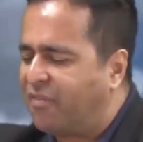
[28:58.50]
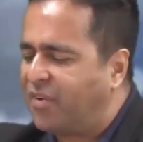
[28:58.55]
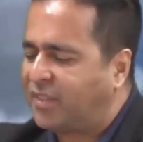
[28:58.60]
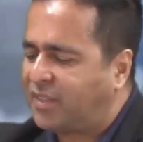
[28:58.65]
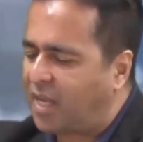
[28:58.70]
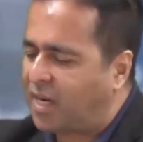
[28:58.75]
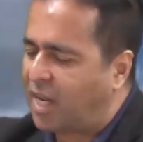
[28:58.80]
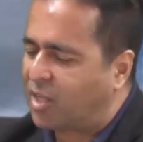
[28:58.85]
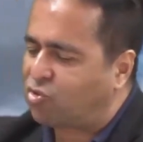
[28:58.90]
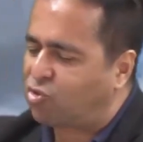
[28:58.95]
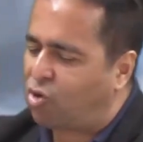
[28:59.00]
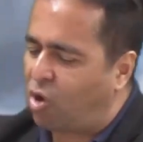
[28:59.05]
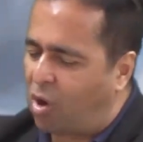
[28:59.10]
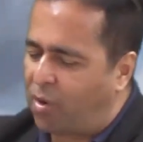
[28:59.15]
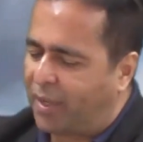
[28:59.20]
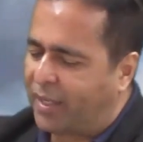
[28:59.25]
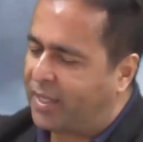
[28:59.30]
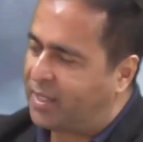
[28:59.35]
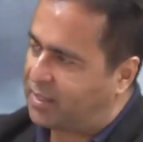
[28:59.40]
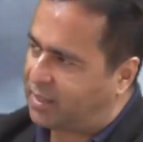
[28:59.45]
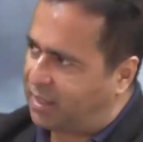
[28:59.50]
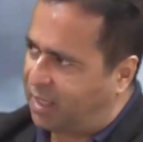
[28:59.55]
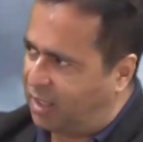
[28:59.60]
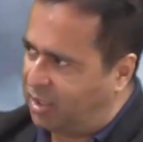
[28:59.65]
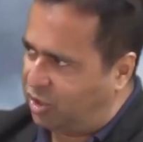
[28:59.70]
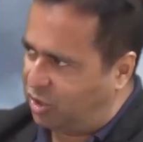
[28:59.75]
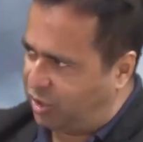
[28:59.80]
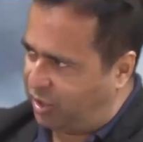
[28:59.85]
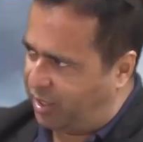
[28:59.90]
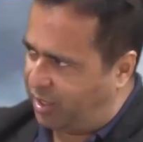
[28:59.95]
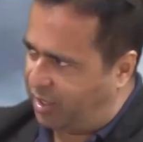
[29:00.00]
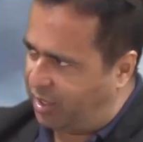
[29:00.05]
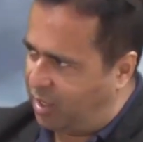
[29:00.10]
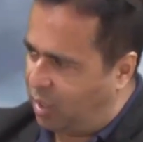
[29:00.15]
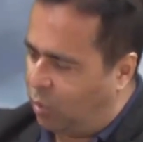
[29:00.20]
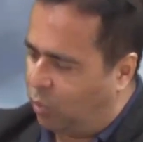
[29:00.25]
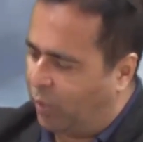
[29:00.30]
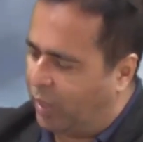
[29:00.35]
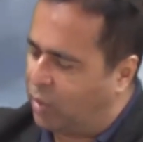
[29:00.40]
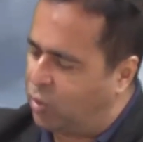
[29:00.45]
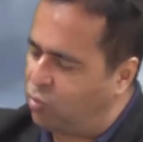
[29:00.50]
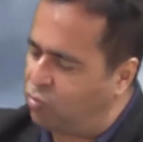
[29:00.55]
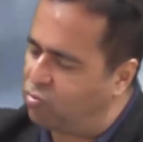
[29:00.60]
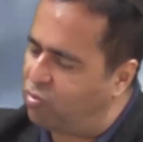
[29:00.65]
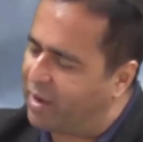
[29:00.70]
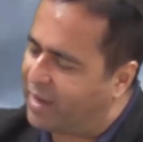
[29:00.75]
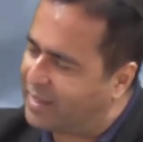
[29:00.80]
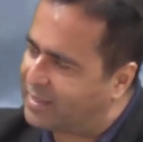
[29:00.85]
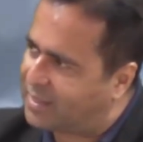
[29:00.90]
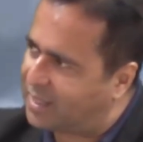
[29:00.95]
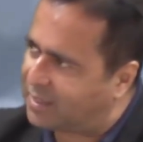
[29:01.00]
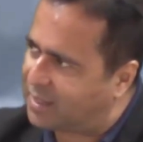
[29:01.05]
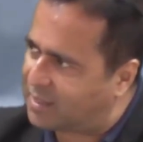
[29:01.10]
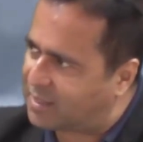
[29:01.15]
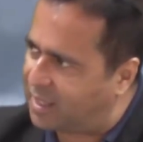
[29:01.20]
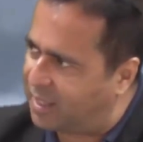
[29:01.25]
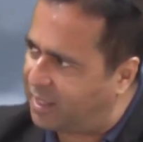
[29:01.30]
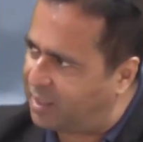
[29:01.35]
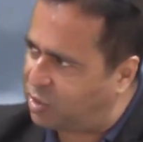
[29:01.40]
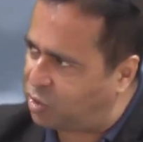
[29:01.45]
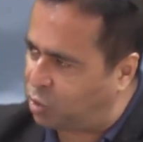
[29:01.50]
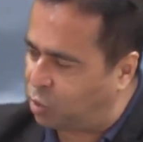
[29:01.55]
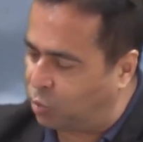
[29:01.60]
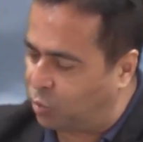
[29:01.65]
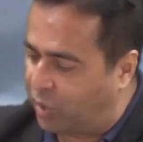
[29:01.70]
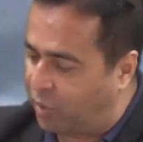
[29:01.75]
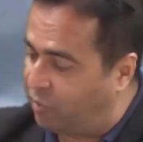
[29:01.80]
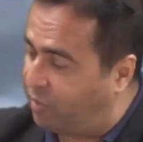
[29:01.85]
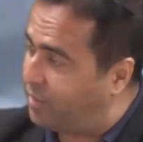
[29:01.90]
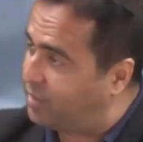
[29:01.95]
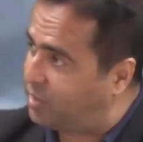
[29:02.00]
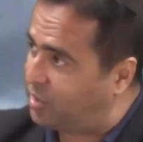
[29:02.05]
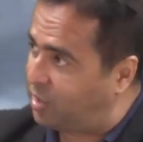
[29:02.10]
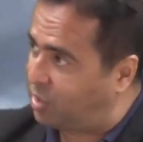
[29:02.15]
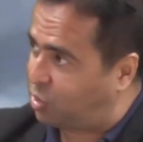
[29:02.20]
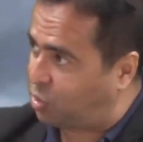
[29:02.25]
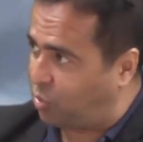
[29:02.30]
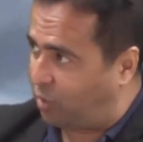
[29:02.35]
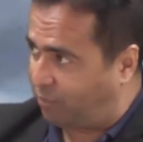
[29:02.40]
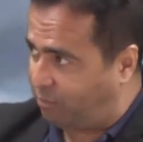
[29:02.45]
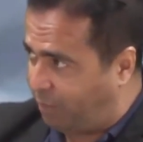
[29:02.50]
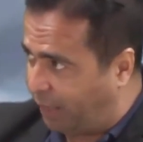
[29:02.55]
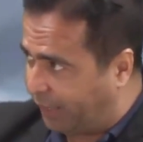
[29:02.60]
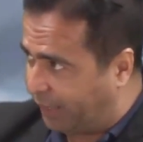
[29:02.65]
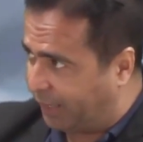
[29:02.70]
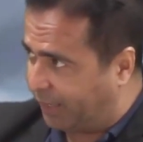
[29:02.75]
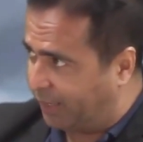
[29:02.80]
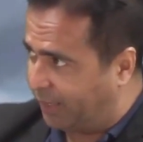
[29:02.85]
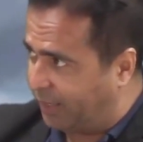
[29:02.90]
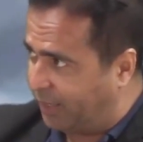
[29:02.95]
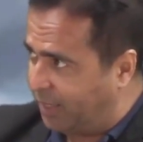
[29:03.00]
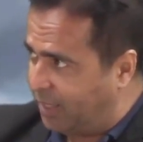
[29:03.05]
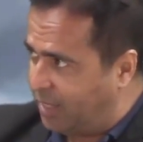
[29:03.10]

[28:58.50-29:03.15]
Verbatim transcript: everything that's wrong in this country, when you raise it as an issue, they raise the issue of money.